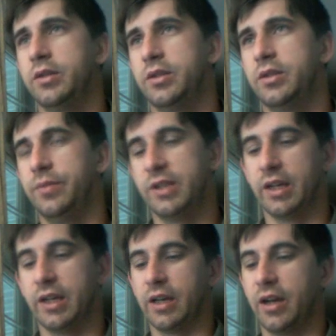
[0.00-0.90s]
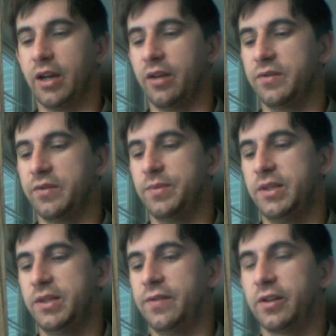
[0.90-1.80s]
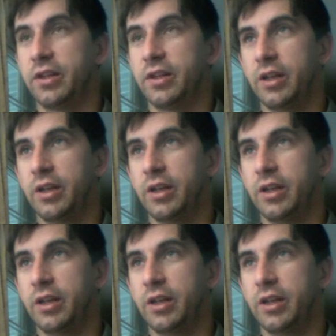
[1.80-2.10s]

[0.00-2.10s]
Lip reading: to be taken care of. Specifically,